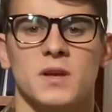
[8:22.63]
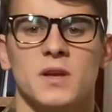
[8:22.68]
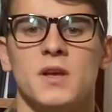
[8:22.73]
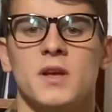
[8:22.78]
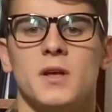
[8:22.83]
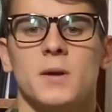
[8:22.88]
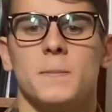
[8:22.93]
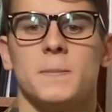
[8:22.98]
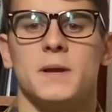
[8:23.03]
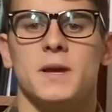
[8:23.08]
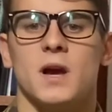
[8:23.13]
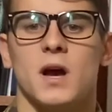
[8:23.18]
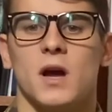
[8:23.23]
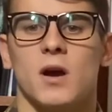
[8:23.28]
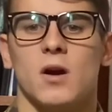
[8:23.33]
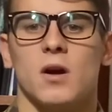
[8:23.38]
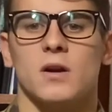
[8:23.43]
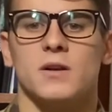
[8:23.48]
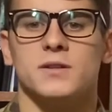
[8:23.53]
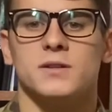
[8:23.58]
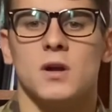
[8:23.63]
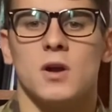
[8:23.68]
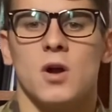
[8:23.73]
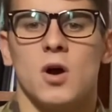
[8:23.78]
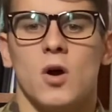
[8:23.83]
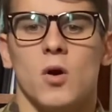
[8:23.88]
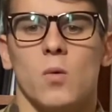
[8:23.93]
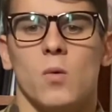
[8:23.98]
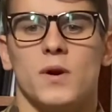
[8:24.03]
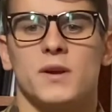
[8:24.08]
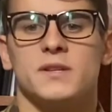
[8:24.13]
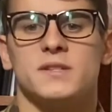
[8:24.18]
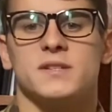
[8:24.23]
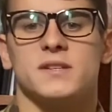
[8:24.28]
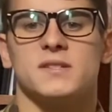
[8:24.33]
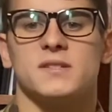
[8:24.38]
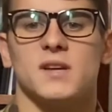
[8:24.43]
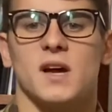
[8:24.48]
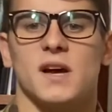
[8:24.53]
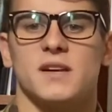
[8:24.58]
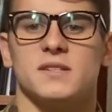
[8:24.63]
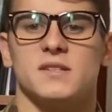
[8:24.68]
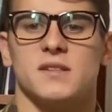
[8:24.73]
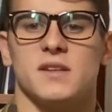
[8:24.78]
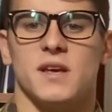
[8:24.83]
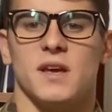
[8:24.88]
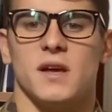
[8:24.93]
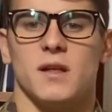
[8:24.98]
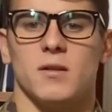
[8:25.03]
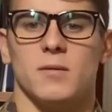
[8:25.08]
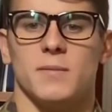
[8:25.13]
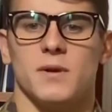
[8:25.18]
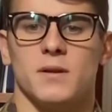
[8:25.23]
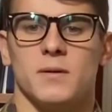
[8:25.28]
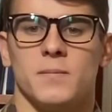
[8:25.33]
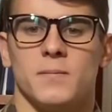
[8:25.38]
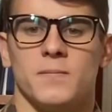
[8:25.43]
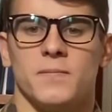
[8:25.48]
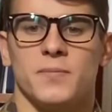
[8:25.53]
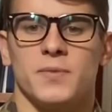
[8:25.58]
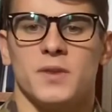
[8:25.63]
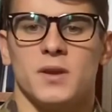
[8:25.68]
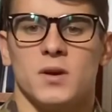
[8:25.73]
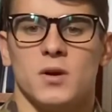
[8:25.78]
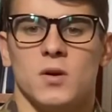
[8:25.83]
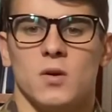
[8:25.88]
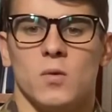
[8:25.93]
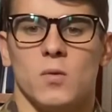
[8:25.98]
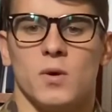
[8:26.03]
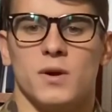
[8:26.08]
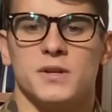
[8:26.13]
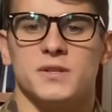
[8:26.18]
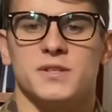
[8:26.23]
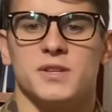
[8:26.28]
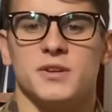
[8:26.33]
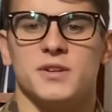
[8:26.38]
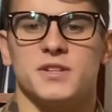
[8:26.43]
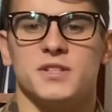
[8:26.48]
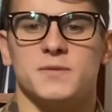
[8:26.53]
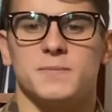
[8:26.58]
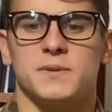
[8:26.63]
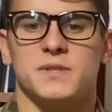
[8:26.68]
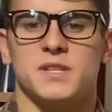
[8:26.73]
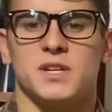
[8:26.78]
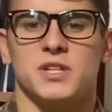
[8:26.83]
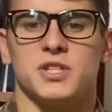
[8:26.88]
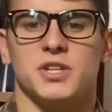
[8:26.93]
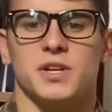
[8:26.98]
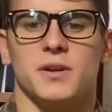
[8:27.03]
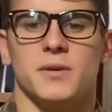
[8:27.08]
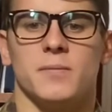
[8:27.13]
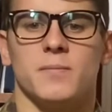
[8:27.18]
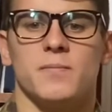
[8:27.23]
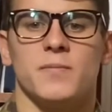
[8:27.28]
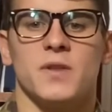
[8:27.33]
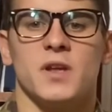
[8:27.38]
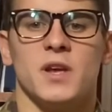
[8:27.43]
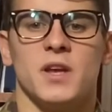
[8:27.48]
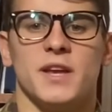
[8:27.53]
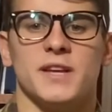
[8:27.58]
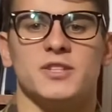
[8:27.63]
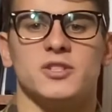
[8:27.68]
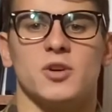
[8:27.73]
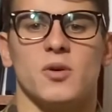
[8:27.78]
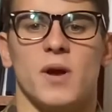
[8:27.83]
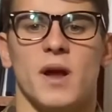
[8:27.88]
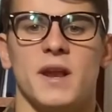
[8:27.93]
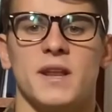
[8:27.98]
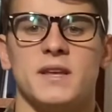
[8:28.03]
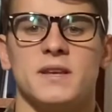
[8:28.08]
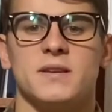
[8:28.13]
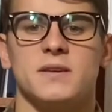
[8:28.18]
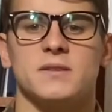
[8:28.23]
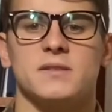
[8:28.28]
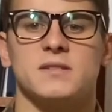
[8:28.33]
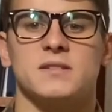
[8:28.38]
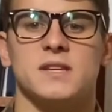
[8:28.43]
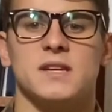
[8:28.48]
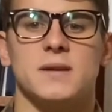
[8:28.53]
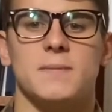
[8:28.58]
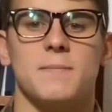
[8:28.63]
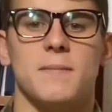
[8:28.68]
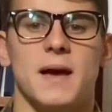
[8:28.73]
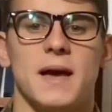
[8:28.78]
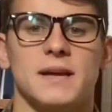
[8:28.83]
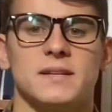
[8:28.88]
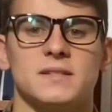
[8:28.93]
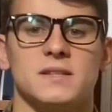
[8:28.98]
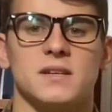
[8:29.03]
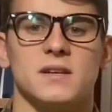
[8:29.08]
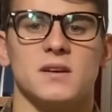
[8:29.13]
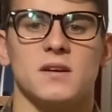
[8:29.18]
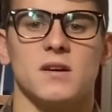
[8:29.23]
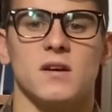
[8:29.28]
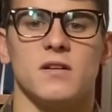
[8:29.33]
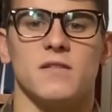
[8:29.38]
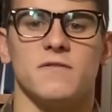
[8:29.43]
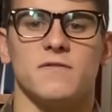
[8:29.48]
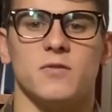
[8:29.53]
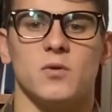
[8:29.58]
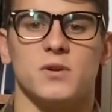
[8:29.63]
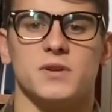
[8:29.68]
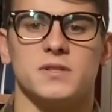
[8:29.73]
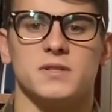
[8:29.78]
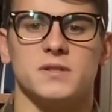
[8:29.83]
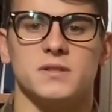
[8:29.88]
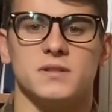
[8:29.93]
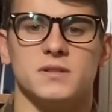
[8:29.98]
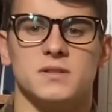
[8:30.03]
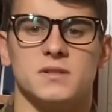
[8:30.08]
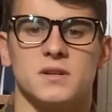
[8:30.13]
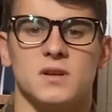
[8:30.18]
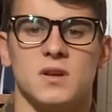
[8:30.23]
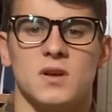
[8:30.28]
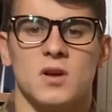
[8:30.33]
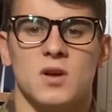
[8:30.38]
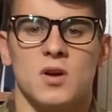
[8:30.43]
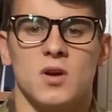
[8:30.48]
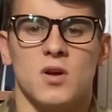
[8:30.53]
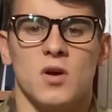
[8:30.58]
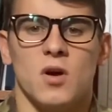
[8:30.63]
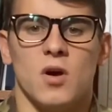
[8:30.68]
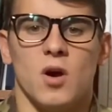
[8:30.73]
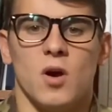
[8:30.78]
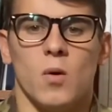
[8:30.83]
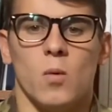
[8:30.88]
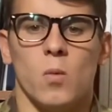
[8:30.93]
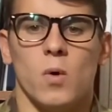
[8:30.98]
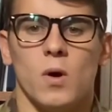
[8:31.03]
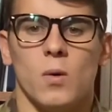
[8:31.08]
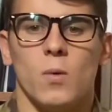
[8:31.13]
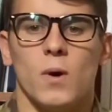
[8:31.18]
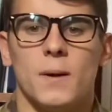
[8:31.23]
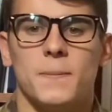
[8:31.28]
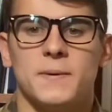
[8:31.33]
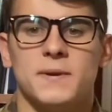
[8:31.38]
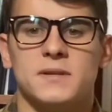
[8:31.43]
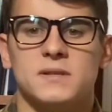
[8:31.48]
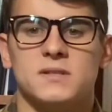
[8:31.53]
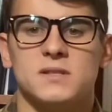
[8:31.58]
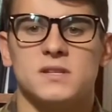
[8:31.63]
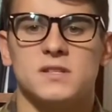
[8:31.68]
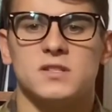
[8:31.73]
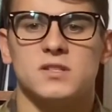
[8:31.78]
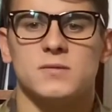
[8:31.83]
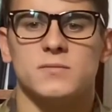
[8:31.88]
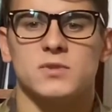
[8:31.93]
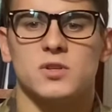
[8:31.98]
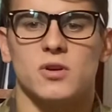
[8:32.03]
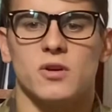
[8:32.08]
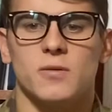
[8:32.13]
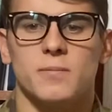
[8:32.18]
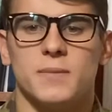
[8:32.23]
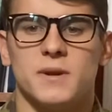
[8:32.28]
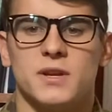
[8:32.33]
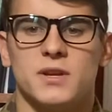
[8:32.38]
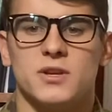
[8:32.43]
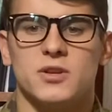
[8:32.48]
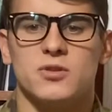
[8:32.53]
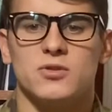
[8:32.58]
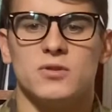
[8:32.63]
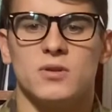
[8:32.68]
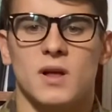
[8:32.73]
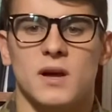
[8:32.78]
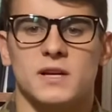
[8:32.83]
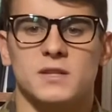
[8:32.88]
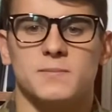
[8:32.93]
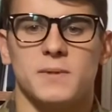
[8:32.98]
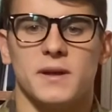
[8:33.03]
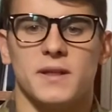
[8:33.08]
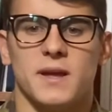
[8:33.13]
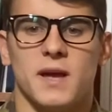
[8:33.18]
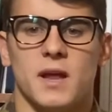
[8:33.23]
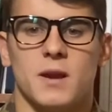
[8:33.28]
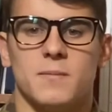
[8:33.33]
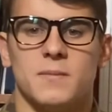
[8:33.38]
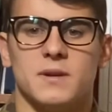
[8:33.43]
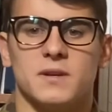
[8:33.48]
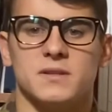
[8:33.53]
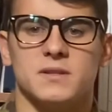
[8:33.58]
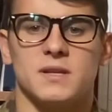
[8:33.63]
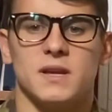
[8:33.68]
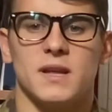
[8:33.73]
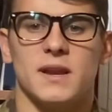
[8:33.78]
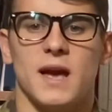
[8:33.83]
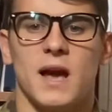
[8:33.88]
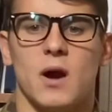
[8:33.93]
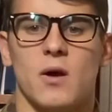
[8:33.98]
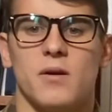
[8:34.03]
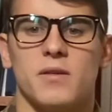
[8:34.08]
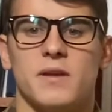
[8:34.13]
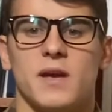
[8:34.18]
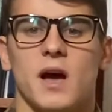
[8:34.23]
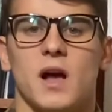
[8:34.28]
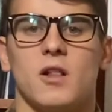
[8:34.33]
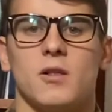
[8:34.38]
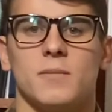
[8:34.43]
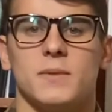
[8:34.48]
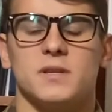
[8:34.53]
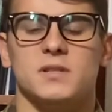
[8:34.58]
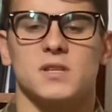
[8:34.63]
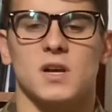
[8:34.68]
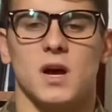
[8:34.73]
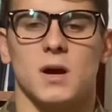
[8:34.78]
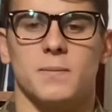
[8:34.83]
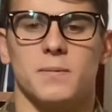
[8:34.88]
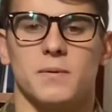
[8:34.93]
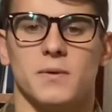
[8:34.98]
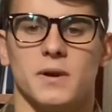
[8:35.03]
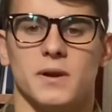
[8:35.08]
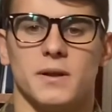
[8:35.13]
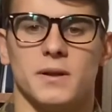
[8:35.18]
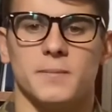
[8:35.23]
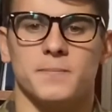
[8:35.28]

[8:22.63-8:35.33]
PIRs. What is the size of the element? What is their disposition? Is there any seen massing of forces? What weapon systems are being utilized by the enemies, and how are the elements operating?